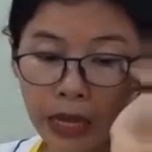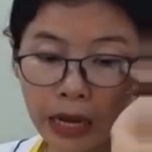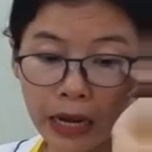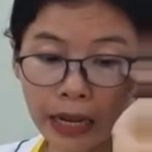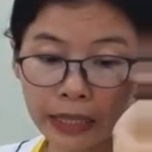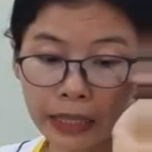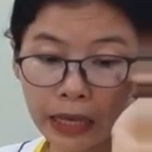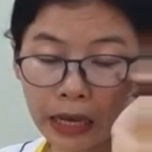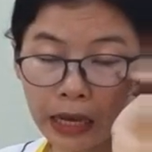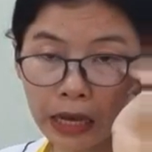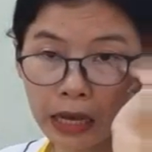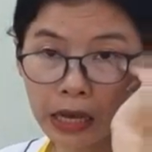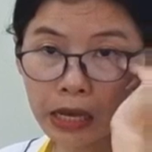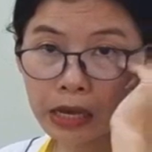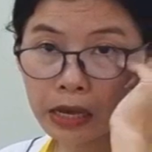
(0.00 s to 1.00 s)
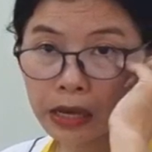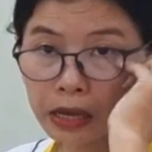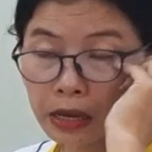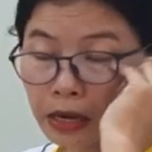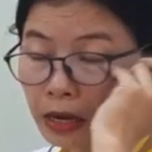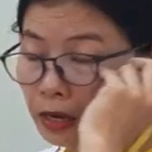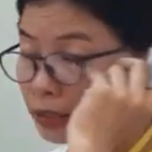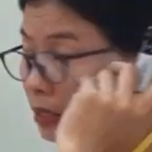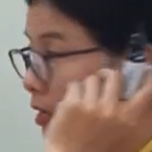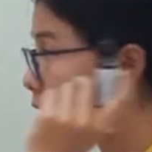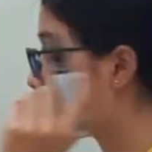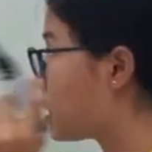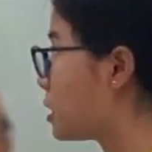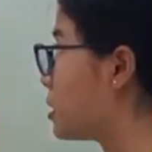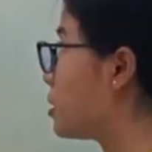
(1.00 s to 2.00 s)
letter, letter
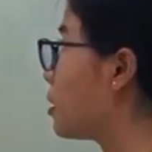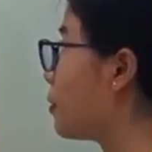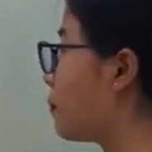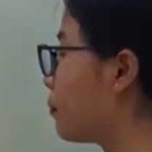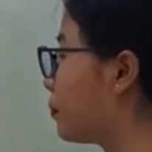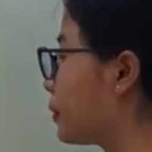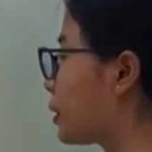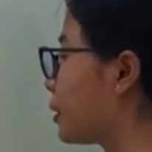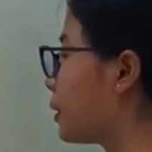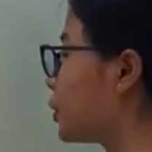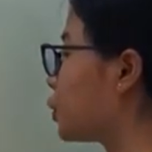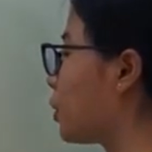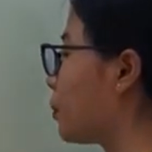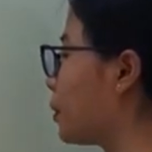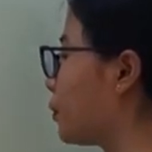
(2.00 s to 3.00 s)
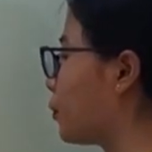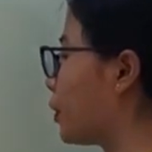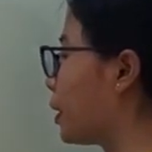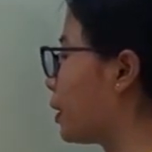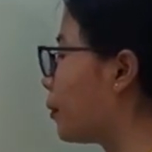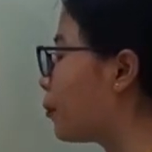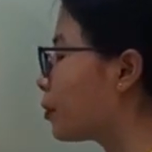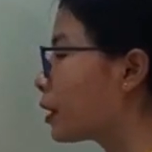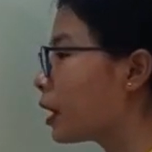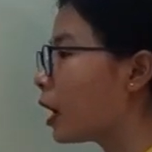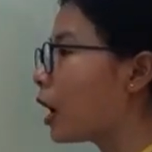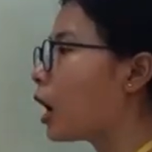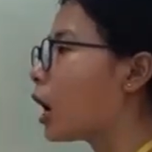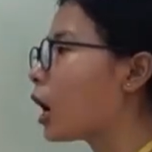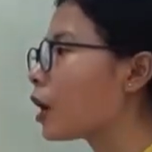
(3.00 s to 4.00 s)
E. D. Good job, everyone.
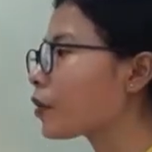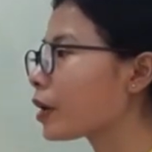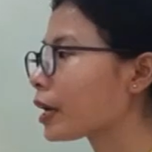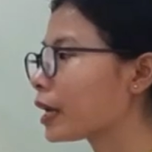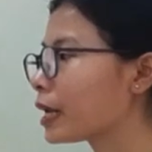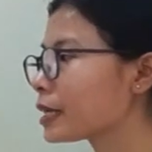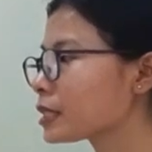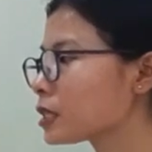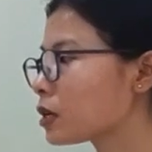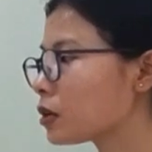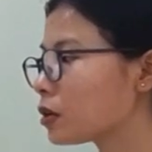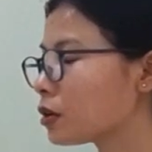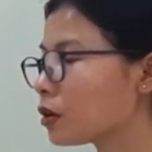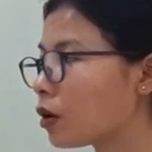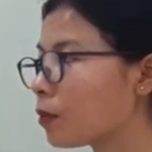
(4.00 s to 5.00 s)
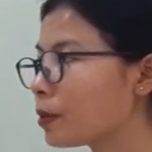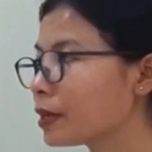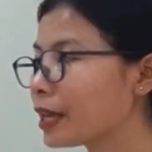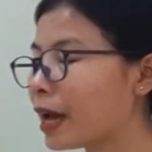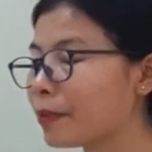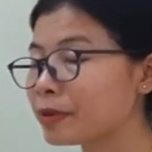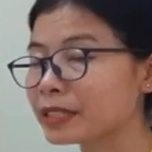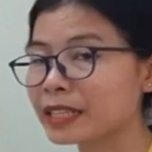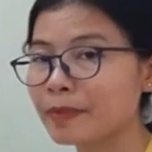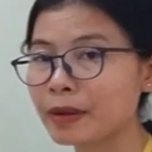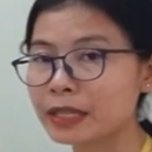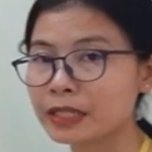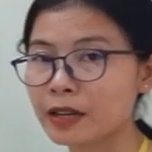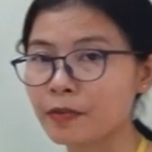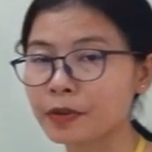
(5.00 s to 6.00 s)
It's 6 All right, so hopefully you have the same
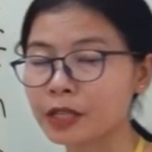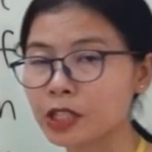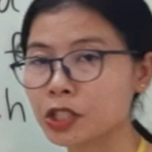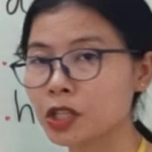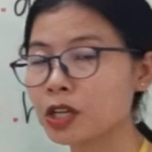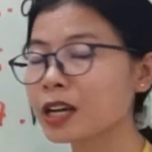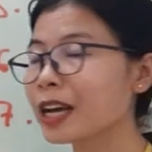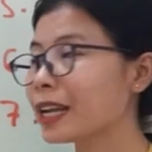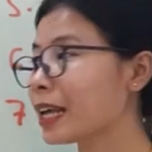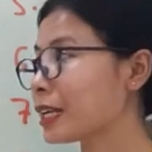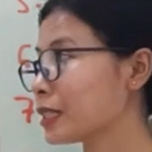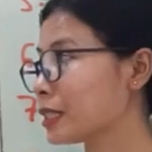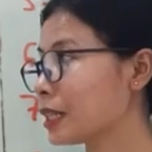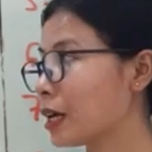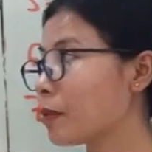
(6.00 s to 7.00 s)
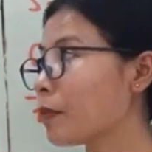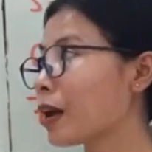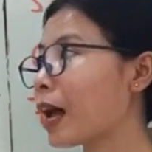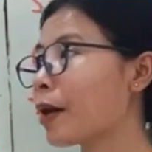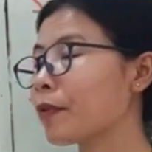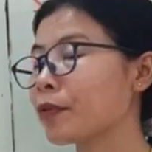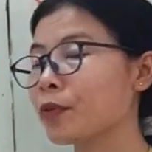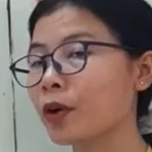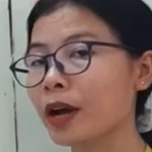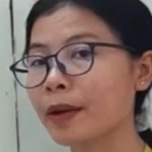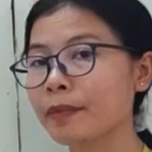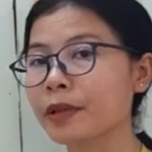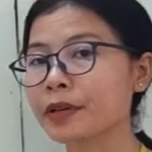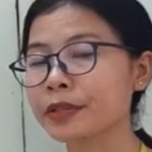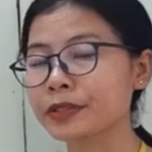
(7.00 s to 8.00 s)
answer with teacher and understand about our
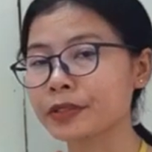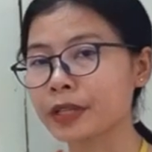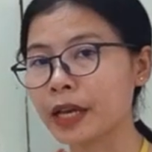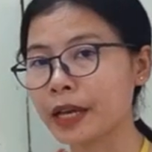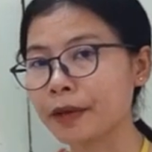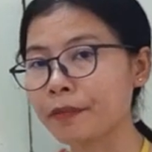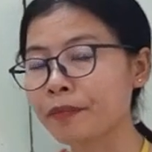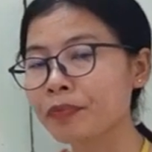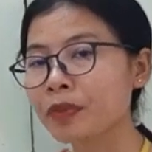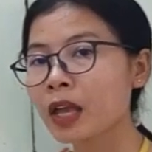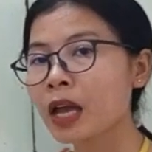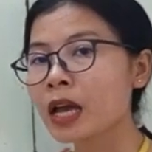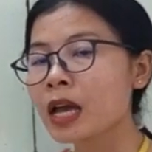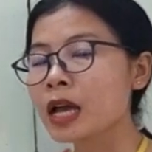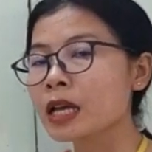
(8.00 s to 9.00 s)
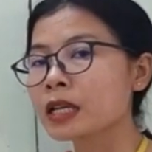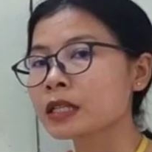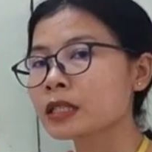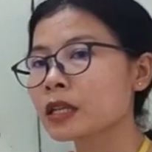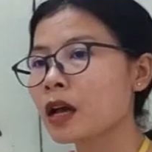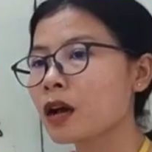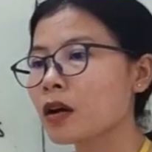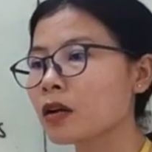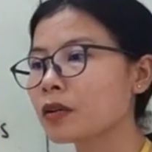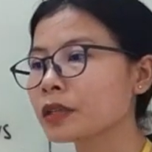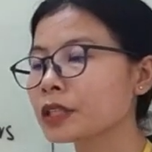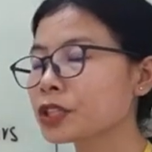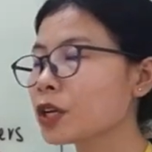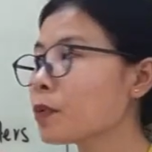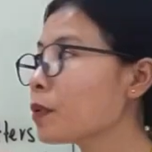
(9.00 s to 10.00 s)
vocabulary today. E. So
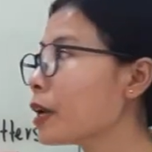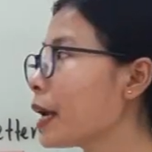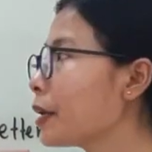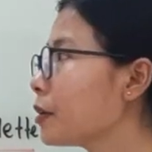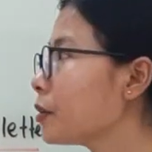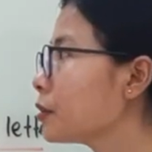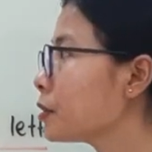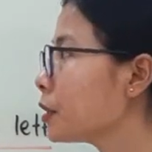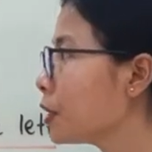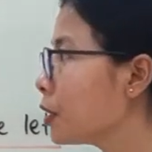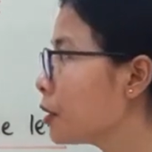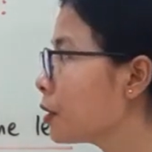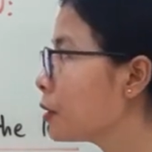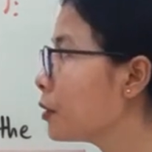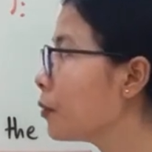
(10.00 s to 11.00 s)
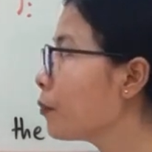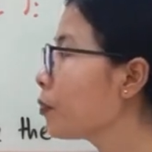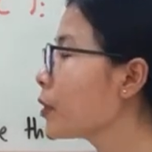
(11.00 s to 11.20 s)
teacher would like you to It's